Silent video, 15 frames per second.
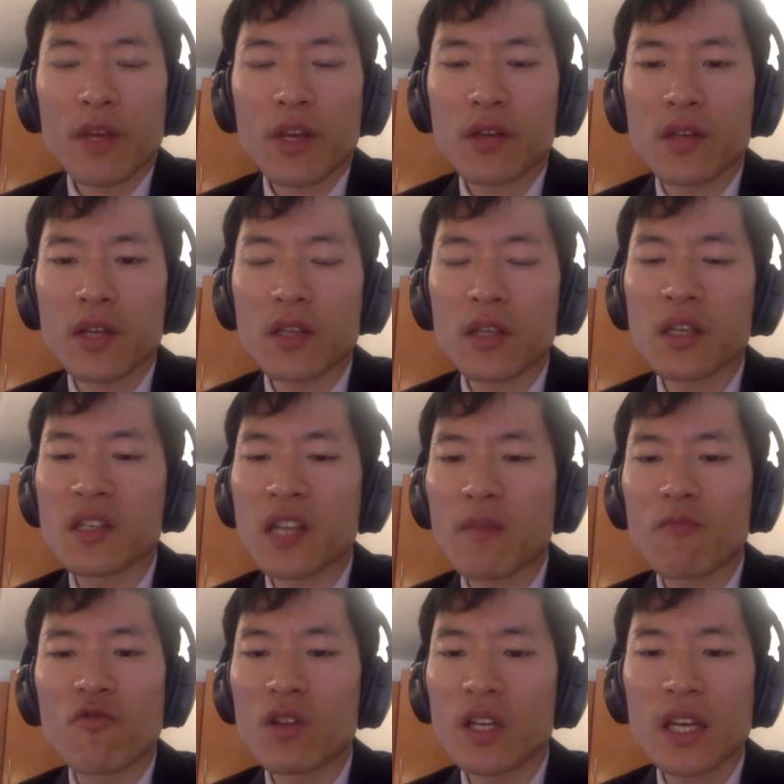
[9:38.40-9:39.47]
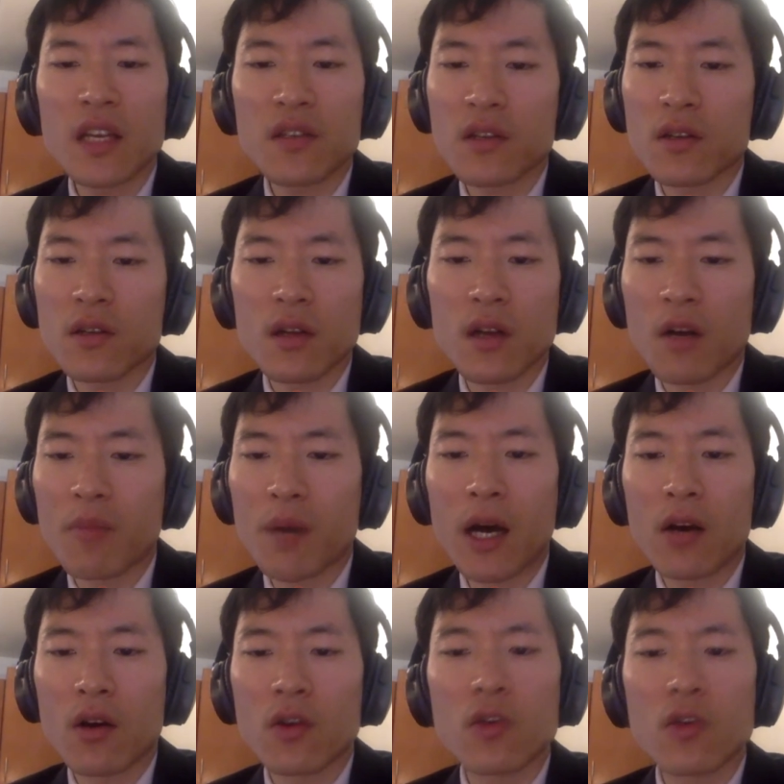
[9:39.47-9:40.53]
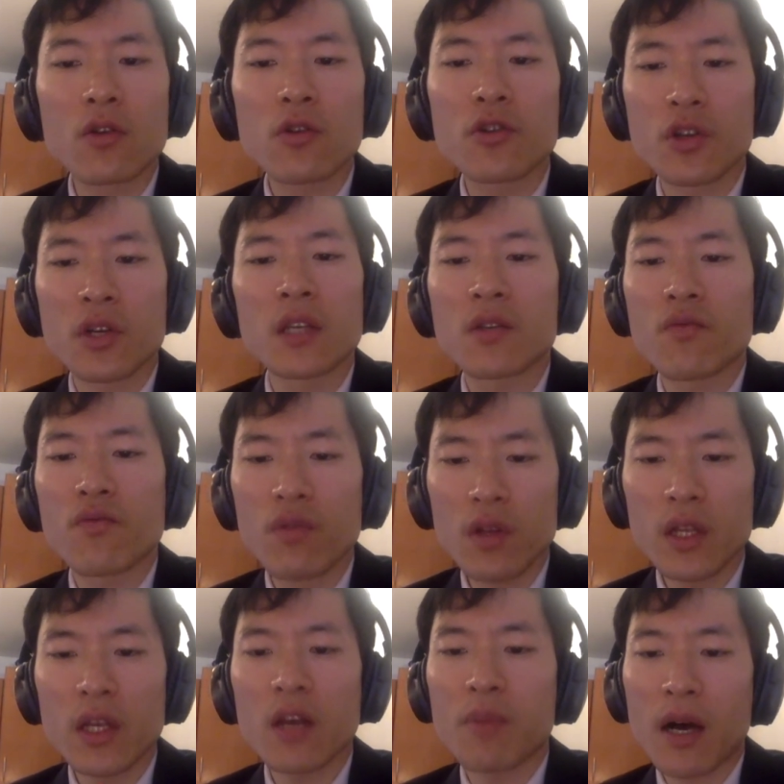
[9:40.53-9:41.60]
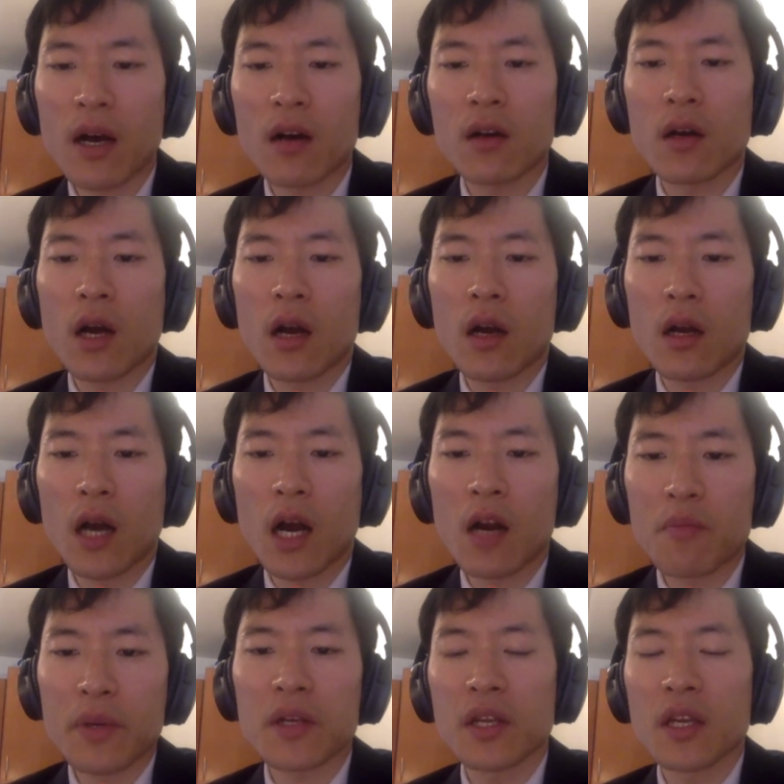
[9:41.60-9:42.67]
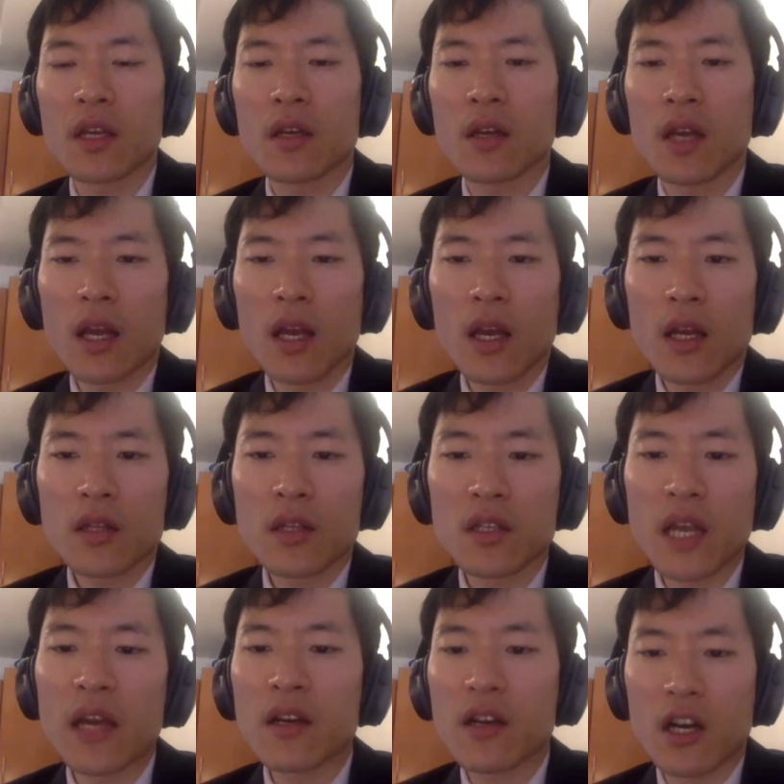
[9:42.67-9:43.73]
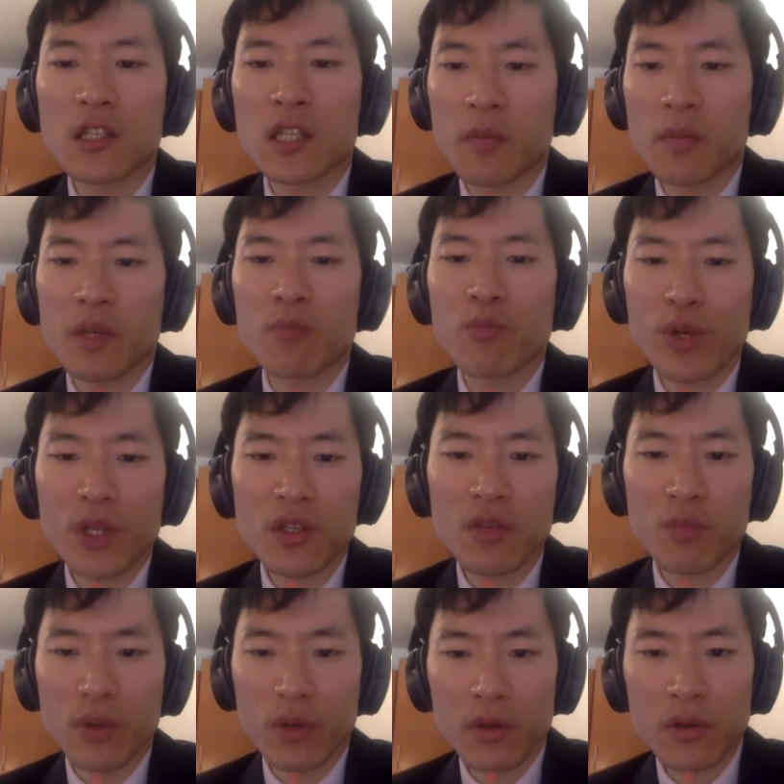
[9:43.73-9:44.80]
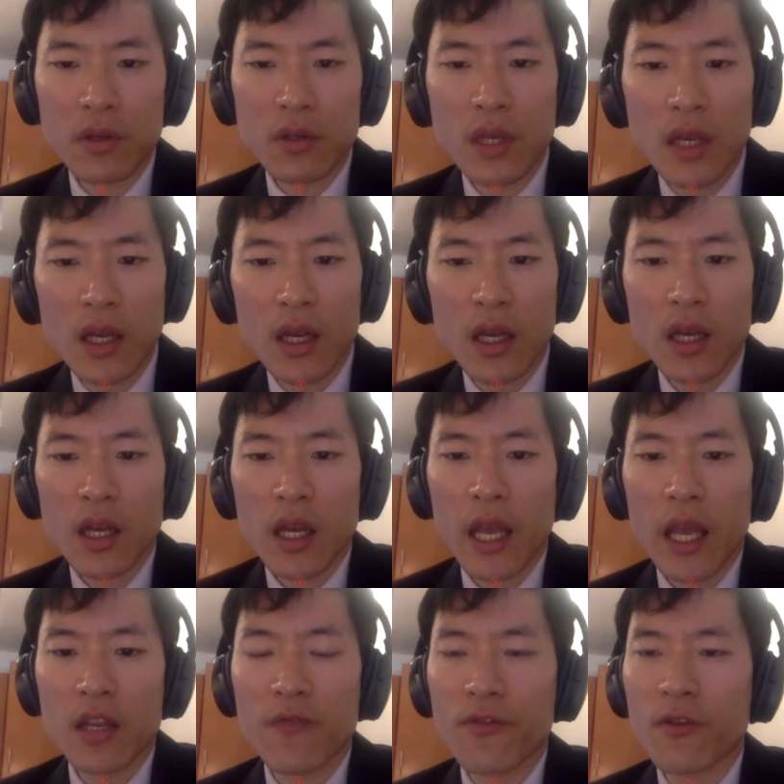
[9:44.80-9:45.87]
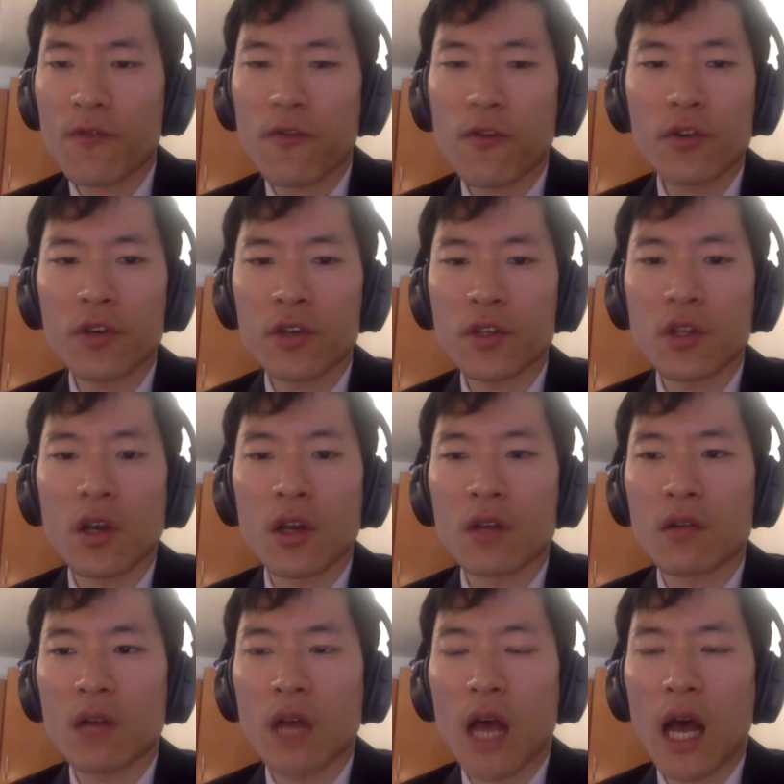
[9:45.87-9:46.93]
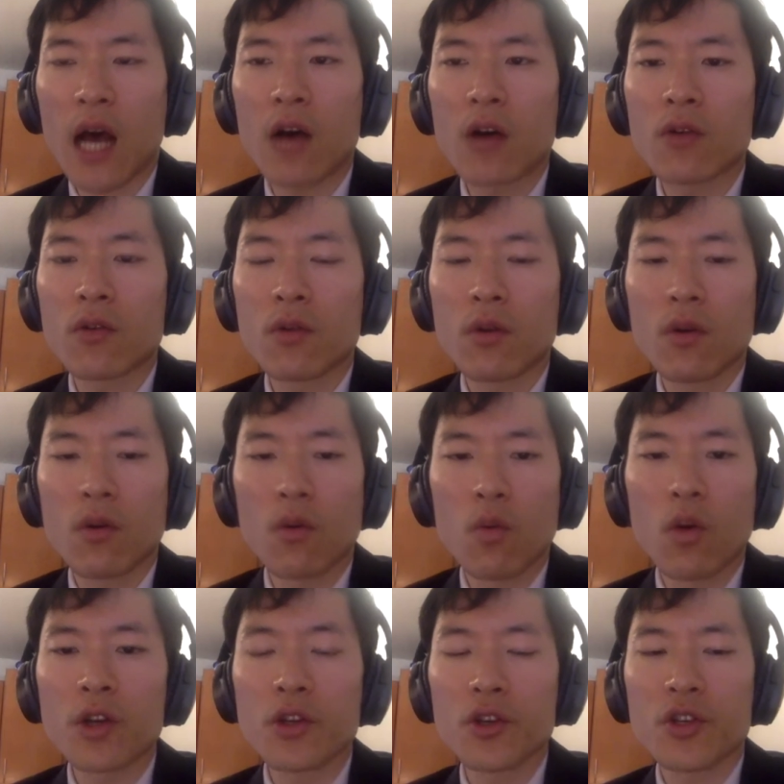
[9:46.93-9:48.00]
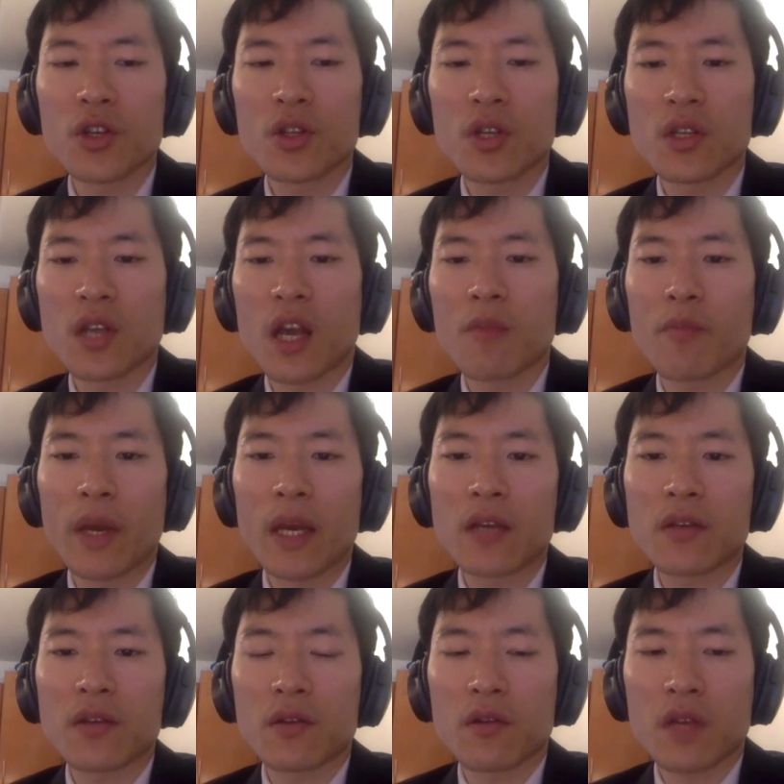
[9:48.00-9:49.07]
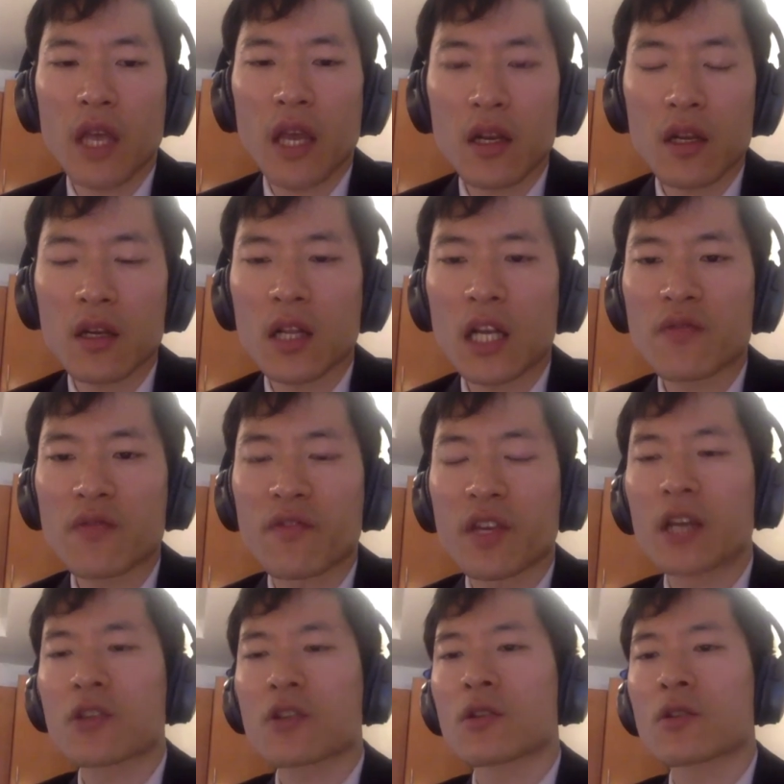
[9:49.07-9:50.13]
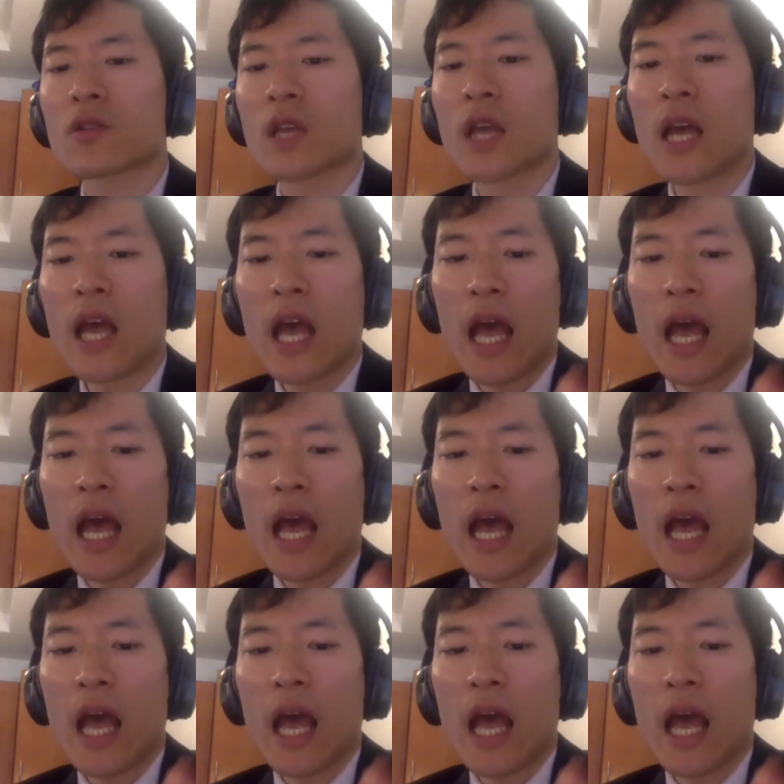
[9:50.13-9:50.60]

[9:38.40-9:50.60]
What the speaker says: because this exam really isn't about occlusion, it's really about RPD design concepts and principles. And if you focus on how one you should design based on the Kennedy classifications,